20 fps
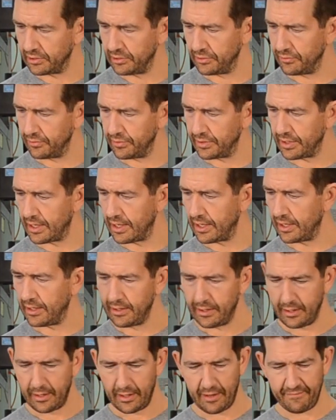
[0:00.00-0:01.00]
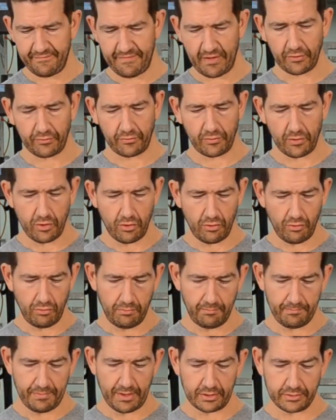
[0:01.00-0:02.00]
include a Velcro
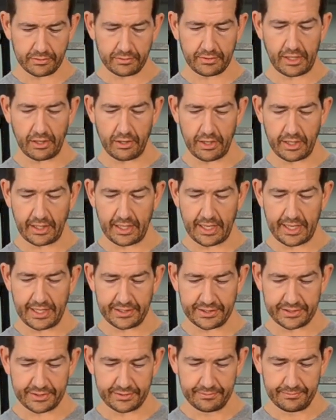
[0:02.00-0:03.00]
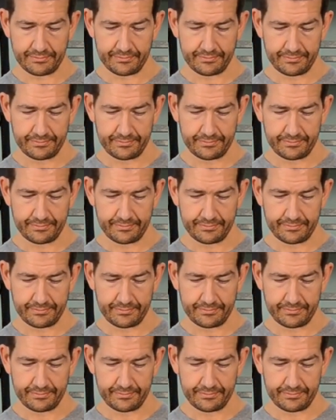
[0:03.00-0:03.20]
belt carrying case.